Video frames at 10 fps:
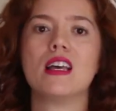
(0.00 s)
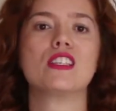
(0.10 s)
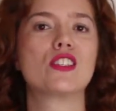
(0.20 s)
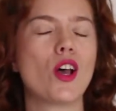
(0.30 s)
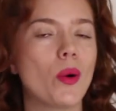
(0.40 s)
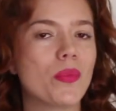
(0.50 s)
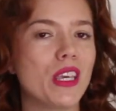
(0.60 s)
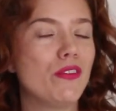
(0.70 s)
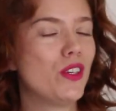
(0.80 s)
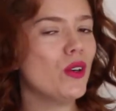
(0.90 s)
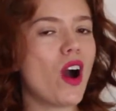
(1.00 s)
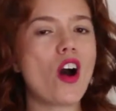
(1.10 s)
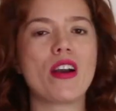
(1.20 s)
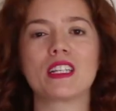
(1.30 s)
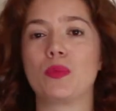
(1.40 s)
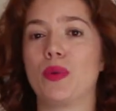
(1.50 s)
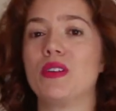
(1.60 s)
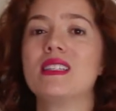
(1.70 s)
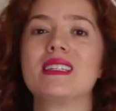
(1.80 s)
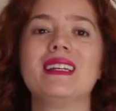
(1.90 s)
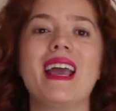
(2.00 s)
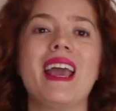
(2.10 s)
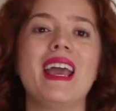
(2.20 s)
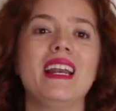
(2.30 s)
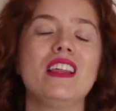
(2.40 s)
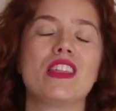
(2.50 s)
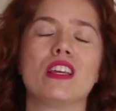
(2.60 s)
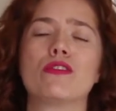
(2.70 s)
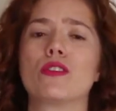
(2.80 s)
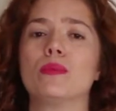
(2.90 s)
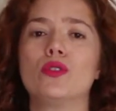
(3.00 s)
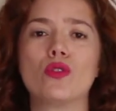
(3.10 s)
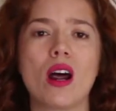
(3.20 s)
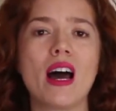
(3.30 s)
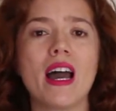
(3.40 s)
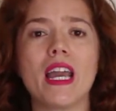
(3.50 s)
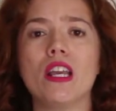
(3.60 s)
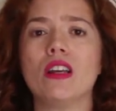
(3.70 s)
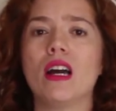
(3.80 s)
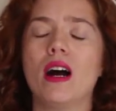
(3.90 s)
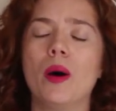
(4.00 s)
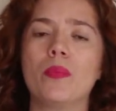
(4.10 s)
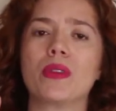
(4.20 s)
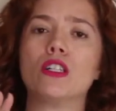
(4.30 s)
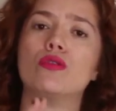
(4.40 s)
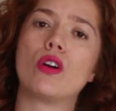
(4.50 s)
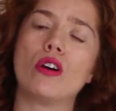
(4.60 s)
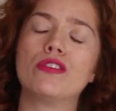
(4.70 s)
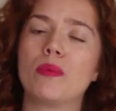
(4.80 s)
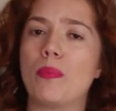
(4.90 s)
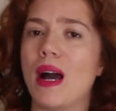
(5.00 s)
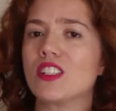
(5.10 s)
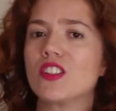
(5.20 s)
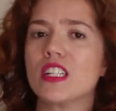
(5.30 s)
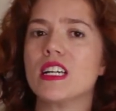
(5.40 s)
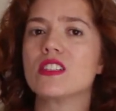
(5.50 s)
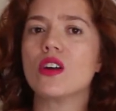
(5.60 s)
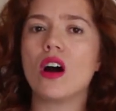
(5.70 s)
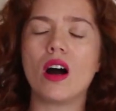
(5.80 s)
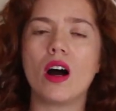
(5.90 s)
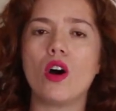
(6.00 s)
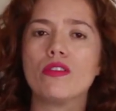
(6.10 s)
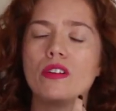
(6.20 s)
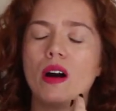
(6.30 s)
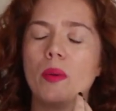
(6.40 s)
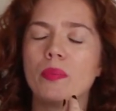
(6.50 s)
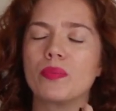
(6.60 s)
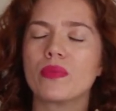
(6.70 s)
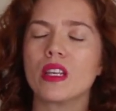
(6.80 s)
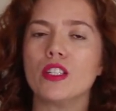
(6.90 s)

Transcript: So if you are experiencing anything from dry, um, rough patches uh, of um,